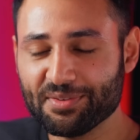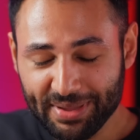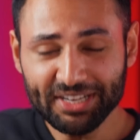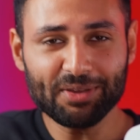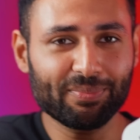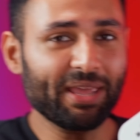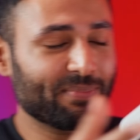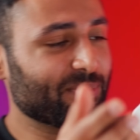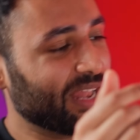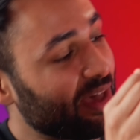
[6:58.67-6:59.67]
main complaint
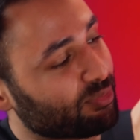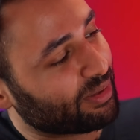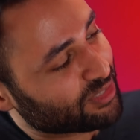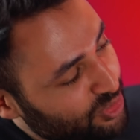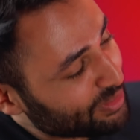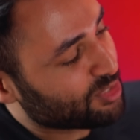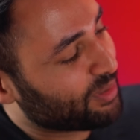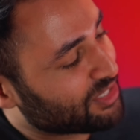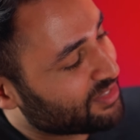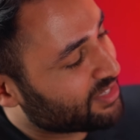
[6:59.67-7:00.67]
people have about Switch
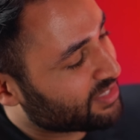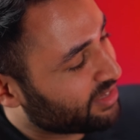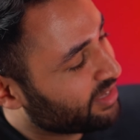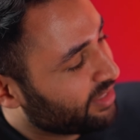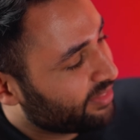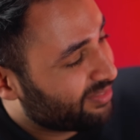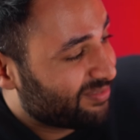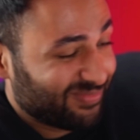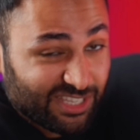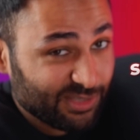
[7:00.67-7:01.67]
buttons is that
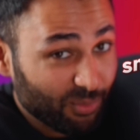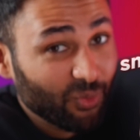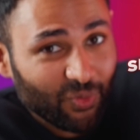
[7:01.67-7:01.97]
they're small.